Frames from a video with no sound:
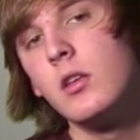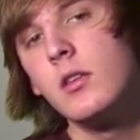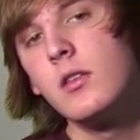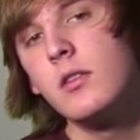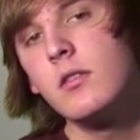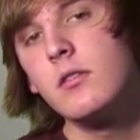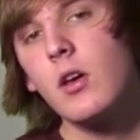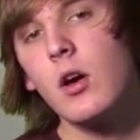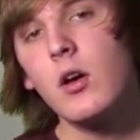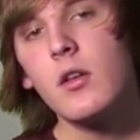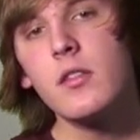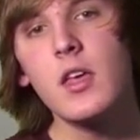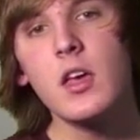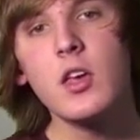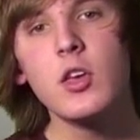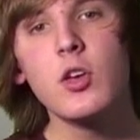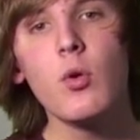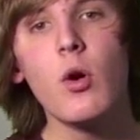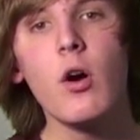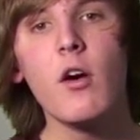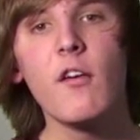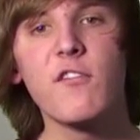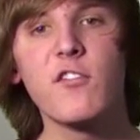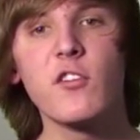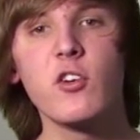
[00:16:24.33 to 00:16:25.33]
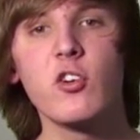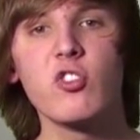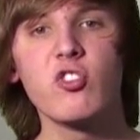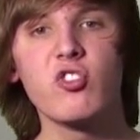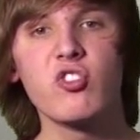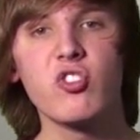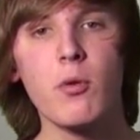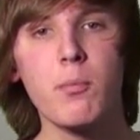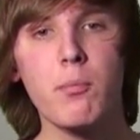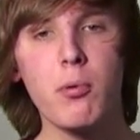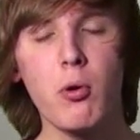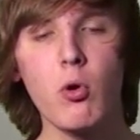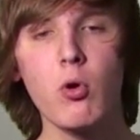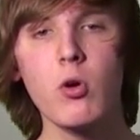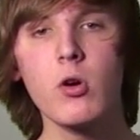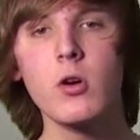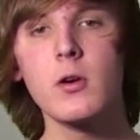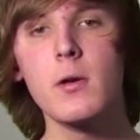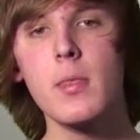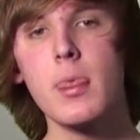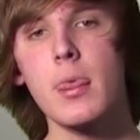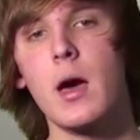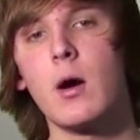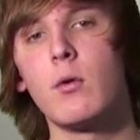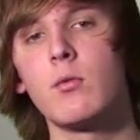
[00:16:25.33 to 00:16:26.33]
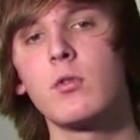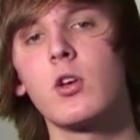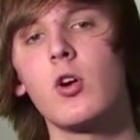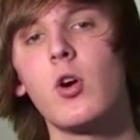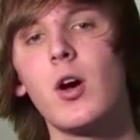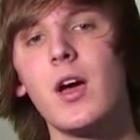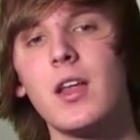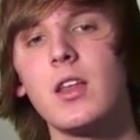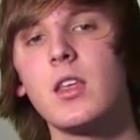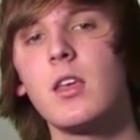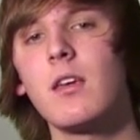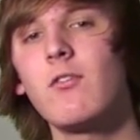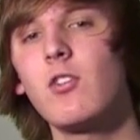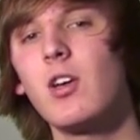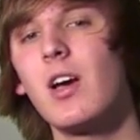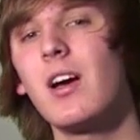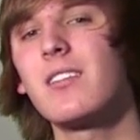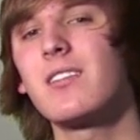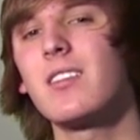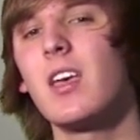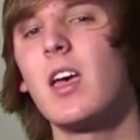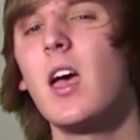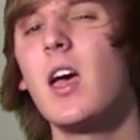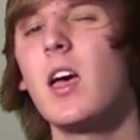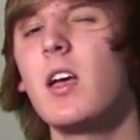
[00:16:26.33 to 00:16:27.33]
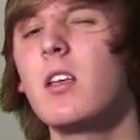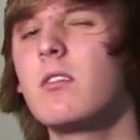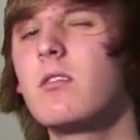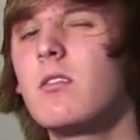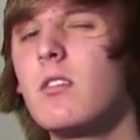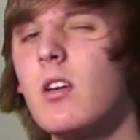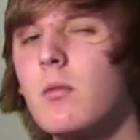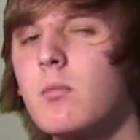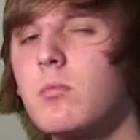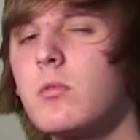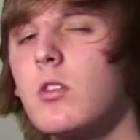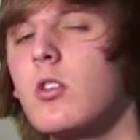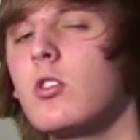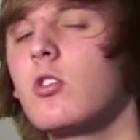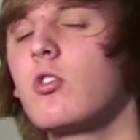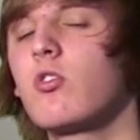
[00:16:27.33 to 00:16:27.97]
So I want to thank you all for your support. I want to go ahead and give you guys a heads up, though.